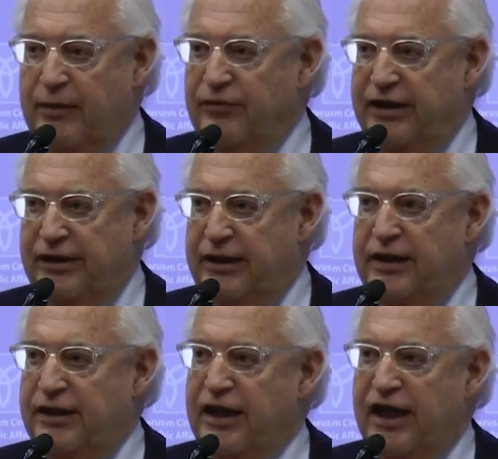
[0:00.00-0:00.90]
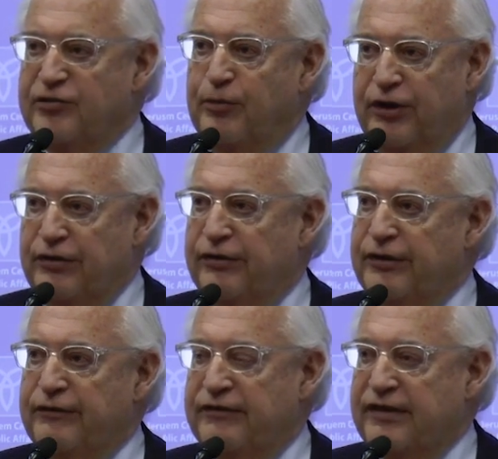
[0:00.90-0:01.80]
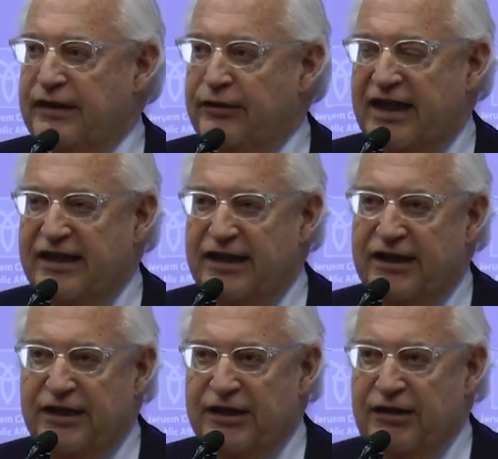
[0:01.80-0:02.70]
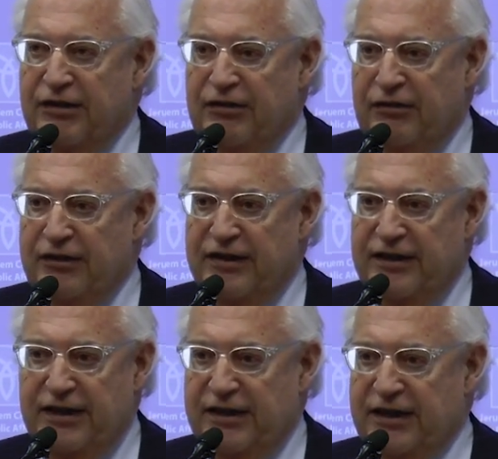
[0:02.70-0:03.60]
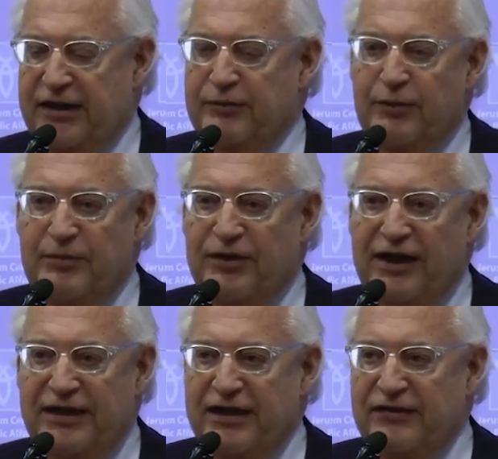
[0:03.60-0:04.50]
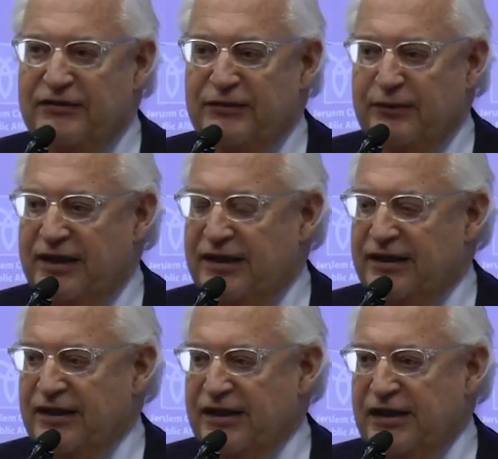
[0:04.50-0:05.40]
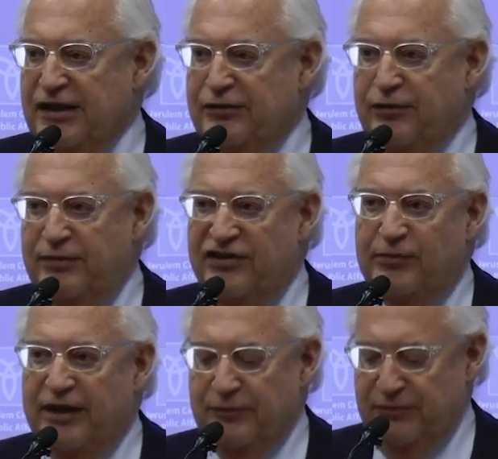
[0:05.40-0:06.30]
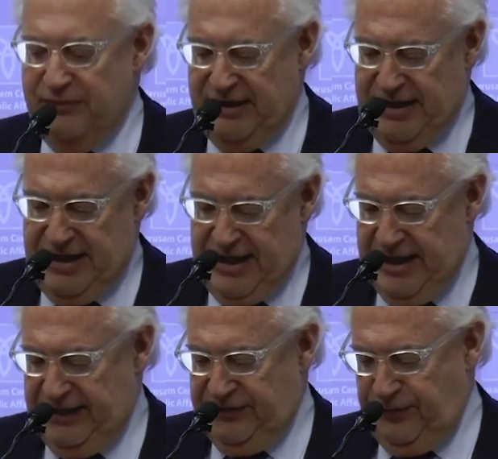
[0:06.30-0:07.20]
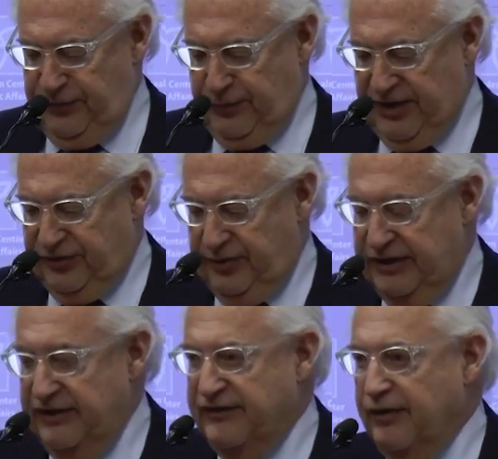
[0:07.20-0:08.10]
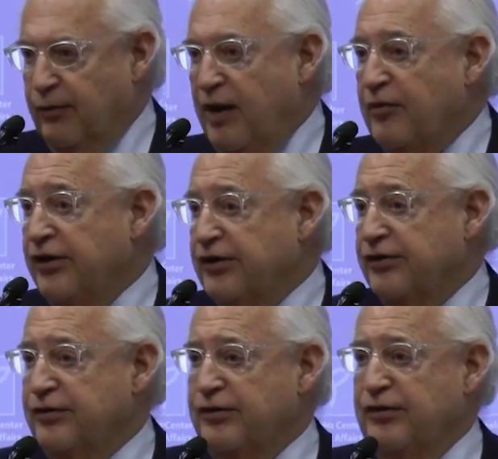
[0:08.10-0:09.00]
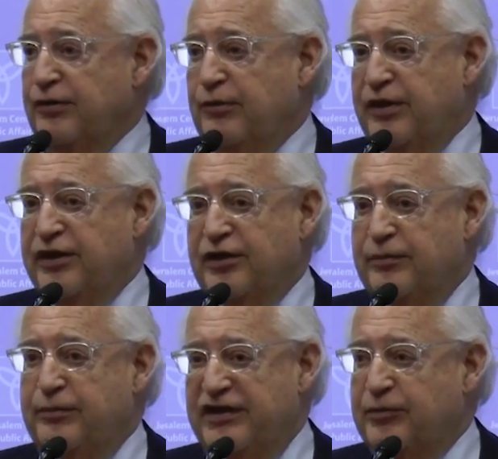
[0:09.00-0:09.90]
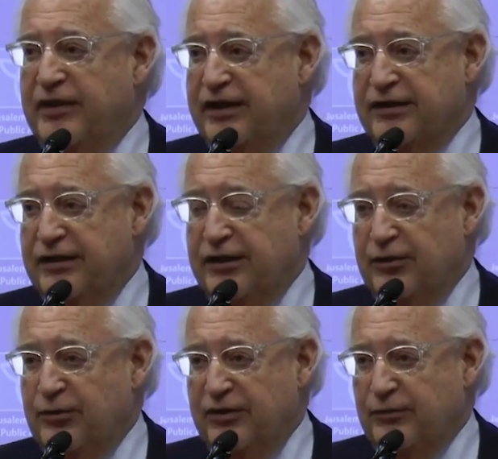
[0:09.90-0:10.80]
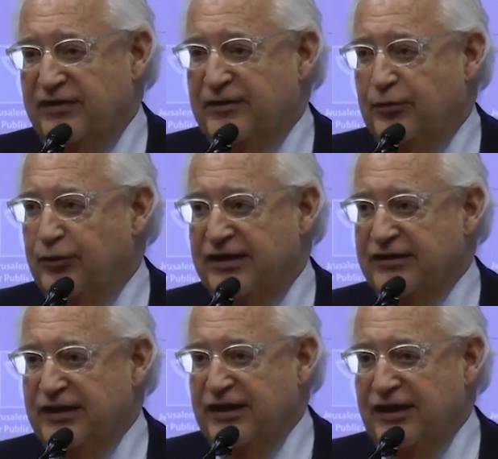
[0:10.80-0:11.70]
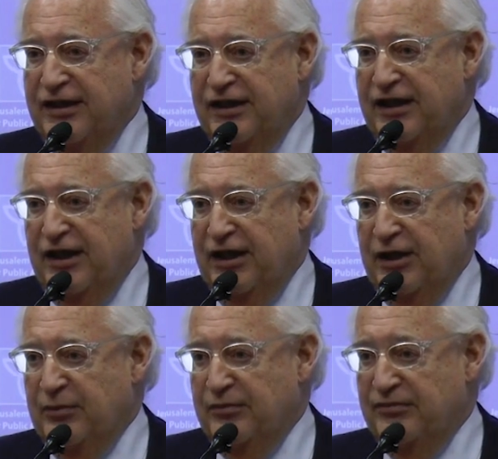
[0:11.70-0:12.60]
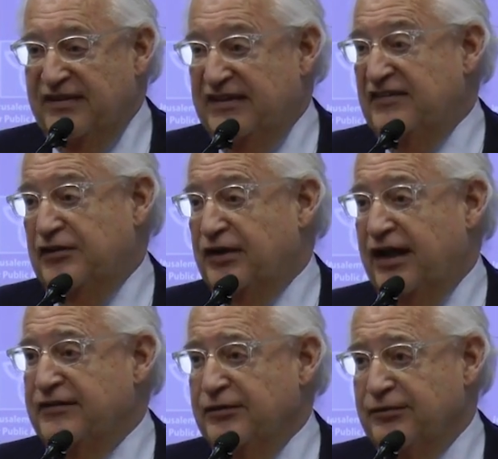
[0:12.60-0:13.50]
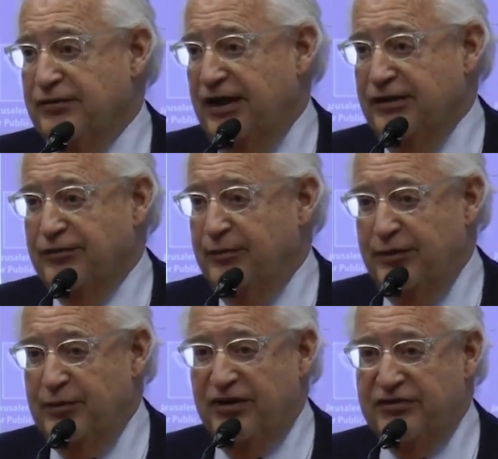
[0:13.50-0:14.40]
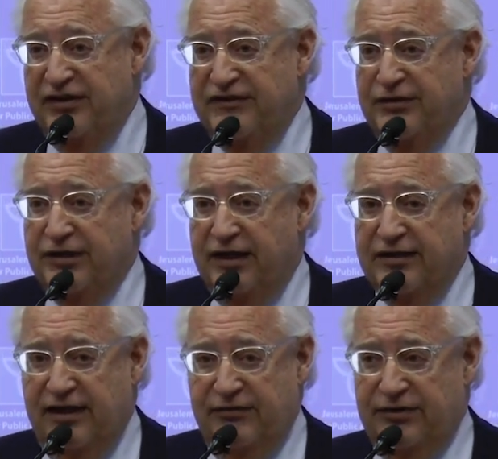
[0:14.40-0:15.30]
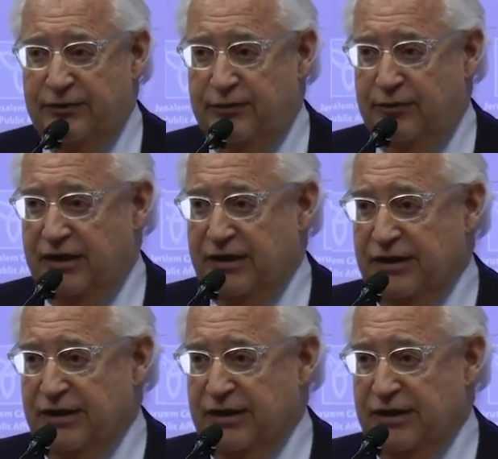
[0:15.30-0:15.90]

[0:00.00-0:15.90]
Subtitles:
extrapolate and export all the thinking that went behind that into a peace plan? And I guess the first question really is, you know, why bother with a peace plan? What's the point? It's easier not to. Frankly, for me, it would be much easier not to have